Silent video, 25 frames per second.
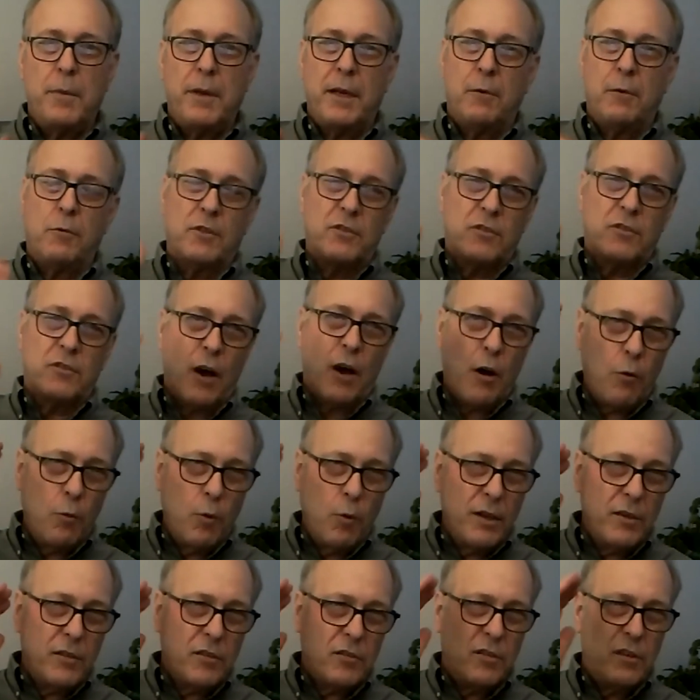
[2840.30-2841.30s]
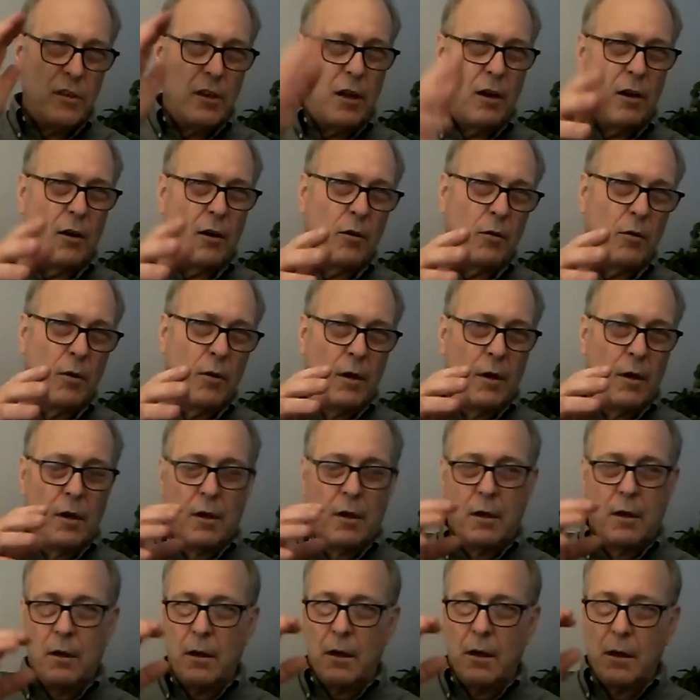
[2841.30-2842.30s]
it was always, you know,
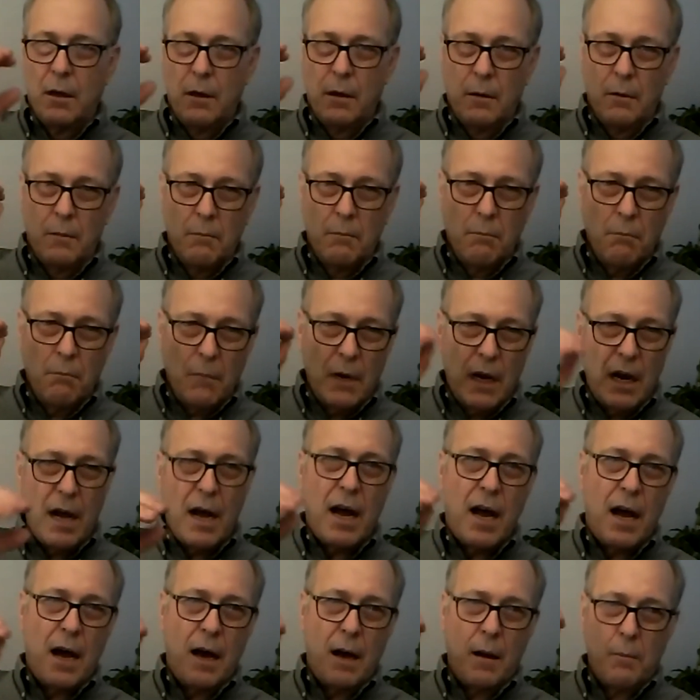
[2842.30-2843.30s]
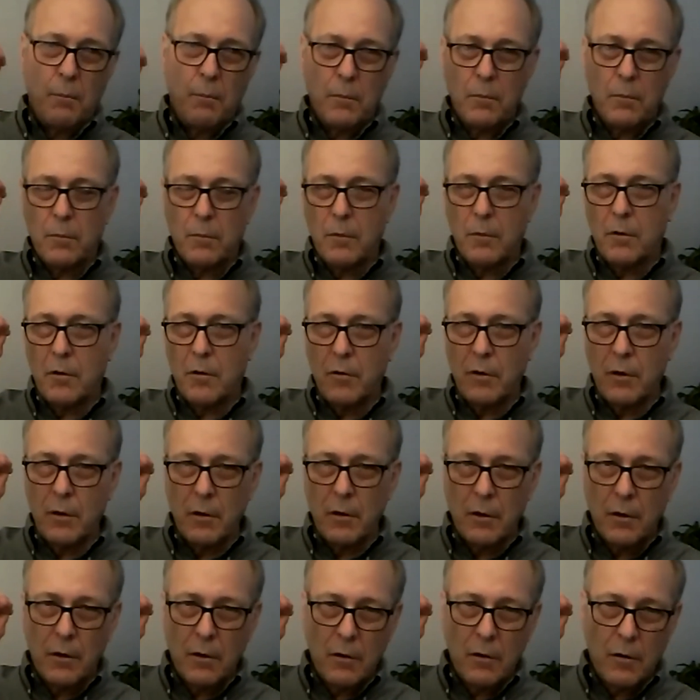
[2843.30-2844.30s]
mom,
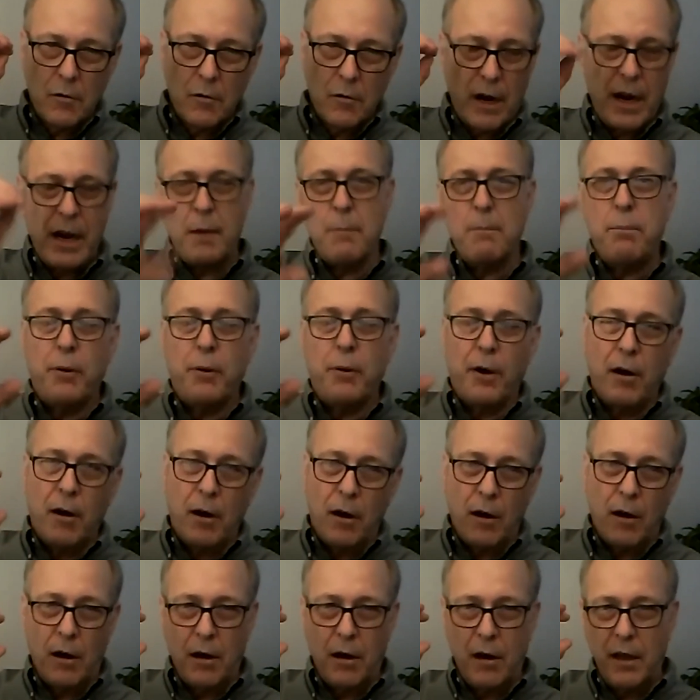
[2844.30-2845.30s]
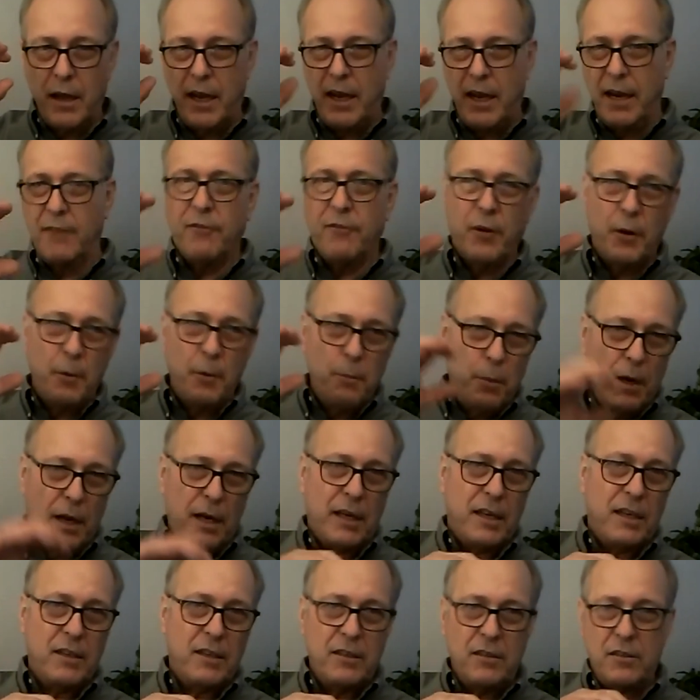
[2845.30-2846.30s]
grandpa,
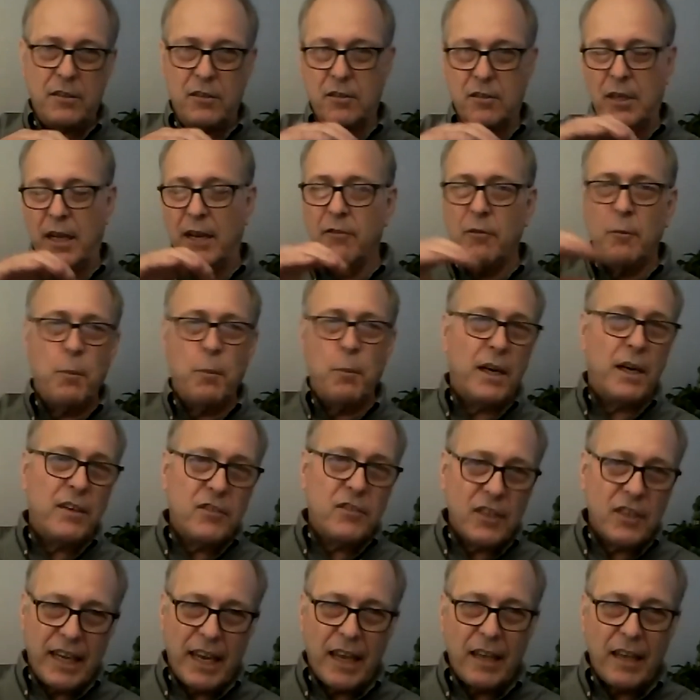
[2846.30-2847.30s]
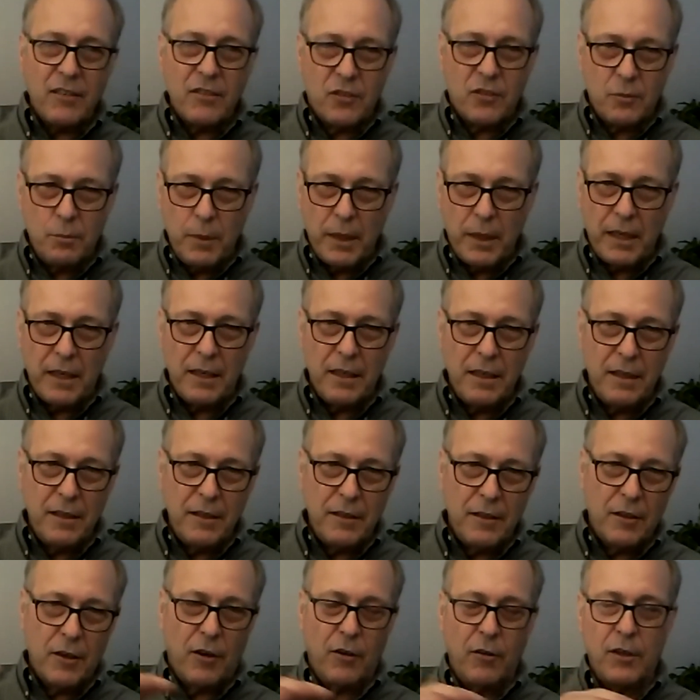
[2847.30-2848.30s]
everybody's against me.
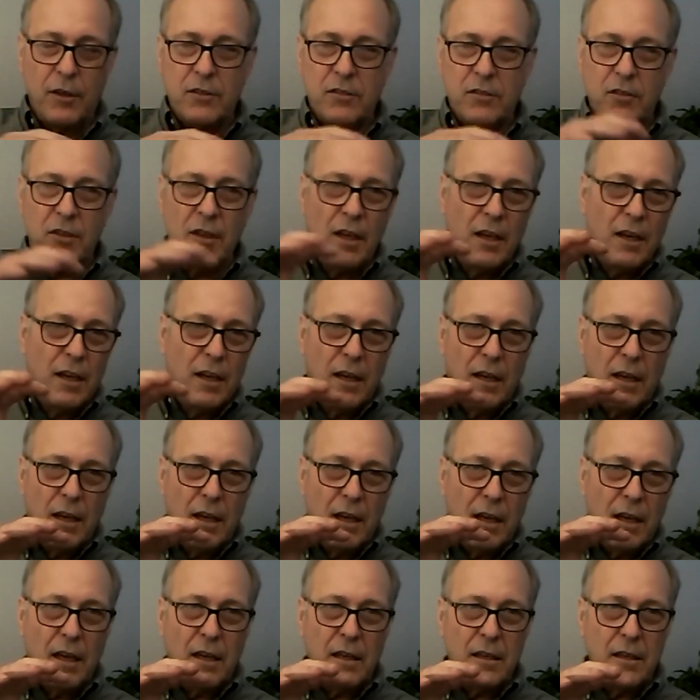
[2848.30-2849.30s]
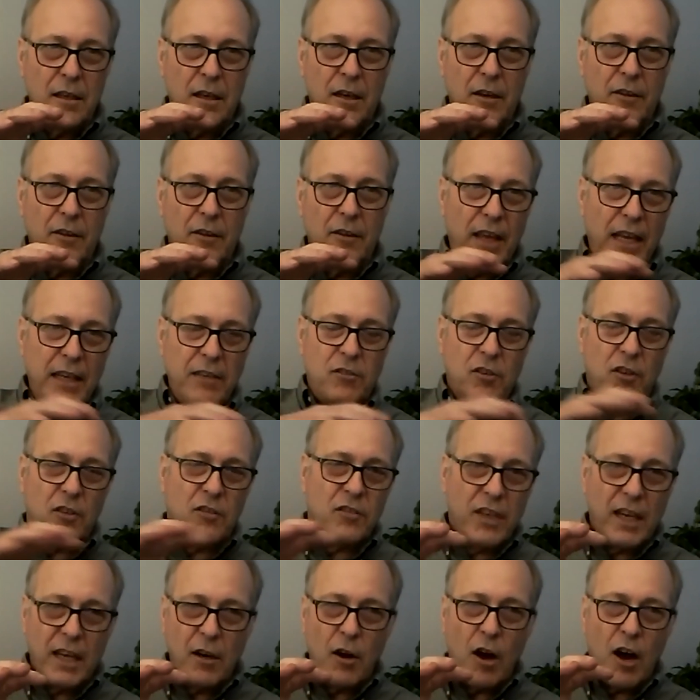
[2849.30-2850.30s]
You know, it's, you know, if they
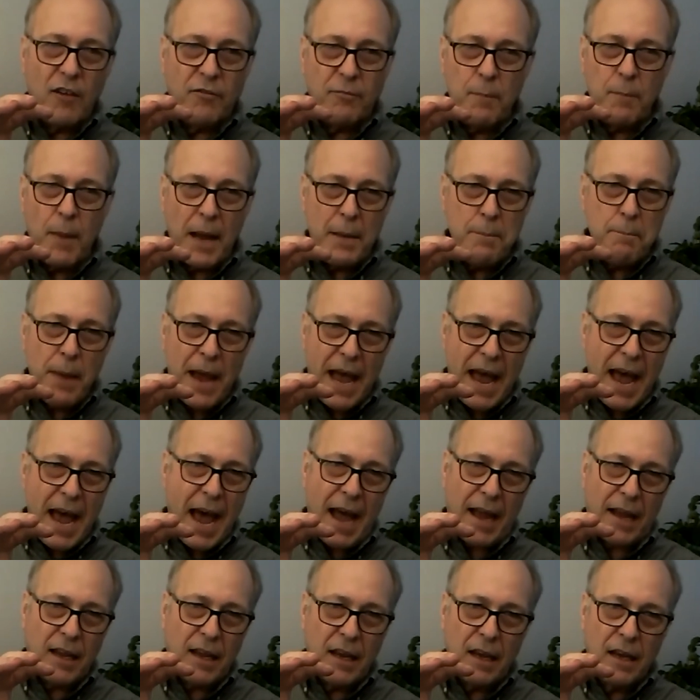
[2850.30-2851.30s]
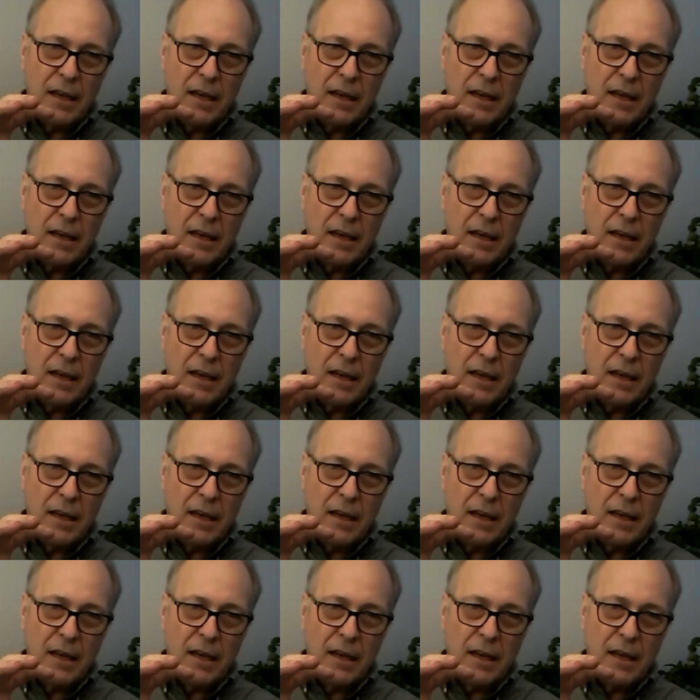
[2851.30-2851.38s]
just get off my back,